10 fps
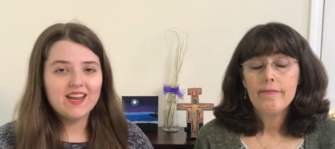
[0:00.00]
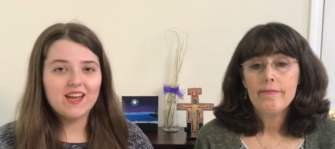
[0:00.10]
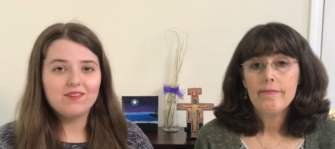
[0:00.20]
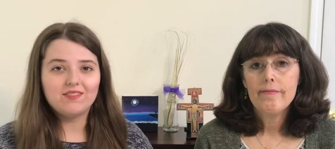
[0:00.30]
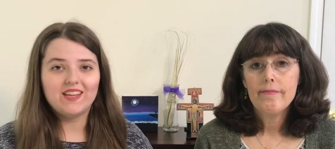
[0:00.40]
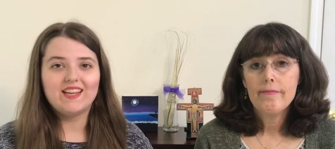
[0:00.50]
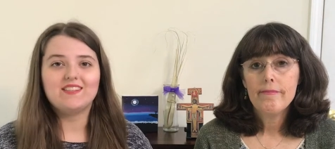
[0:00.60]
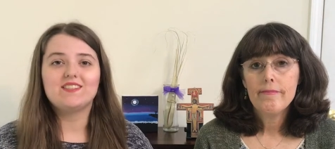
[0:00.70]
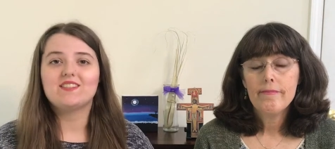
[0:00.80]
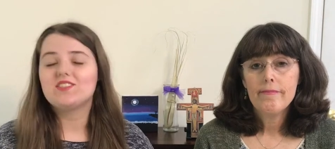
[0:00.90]
Speaker 1: day of Lent,
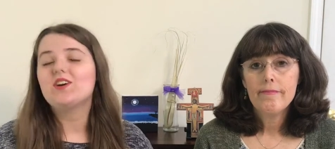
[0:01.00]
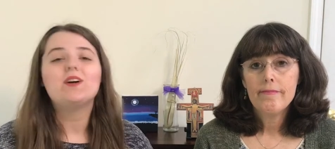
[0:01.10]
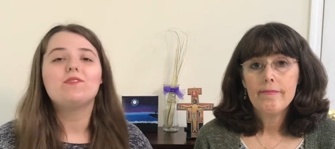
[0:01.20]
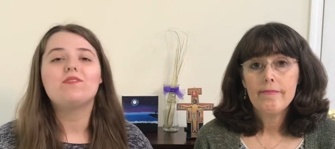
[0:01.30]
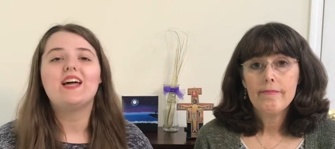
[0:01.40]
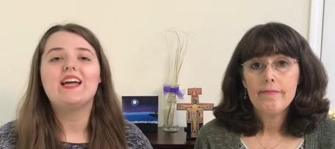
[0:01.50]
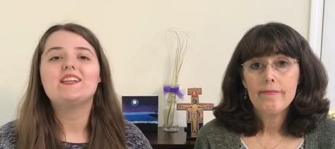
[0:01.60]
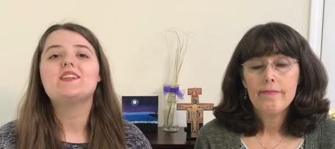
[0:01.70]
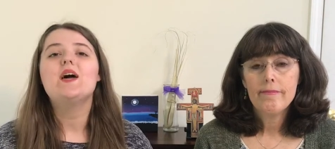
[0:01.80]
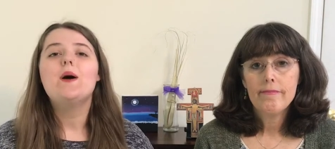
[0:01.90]
it's the start of
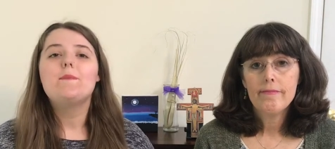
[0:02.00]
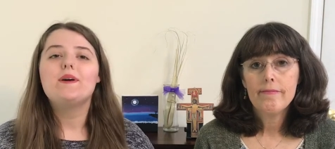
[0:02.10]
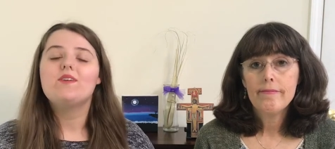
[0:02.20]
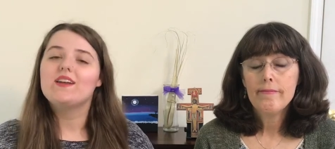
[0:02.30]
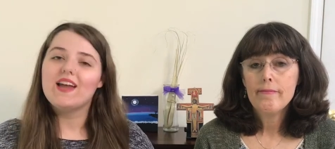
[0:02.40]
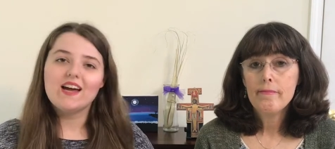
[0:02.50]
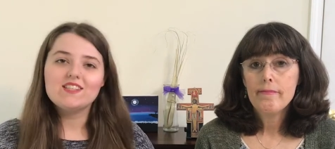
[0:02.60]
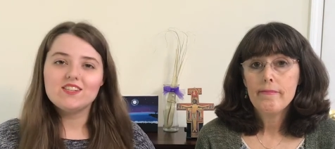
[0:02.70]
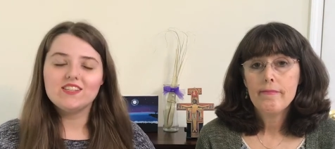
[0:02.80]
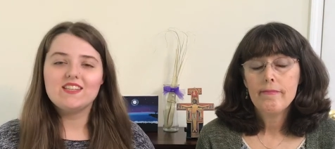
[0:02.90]
Lent, but you can
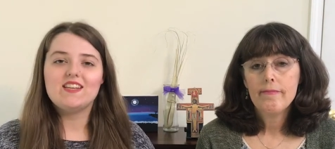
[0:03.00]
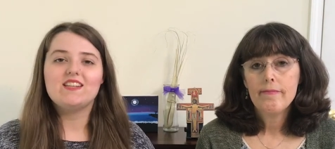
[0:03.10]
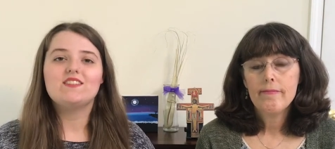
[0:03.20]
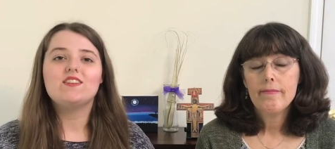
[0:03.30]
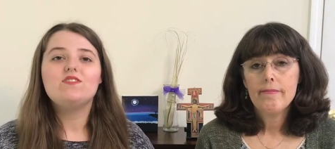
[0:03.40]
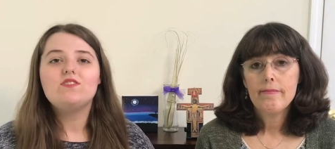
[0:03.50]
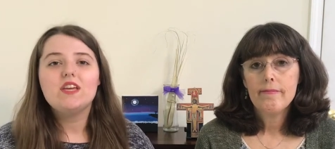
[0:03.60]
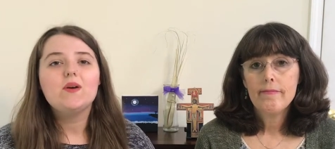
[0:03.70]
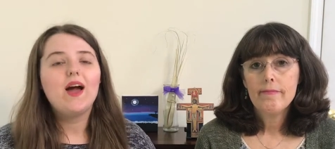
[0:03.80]
ask your teens, do you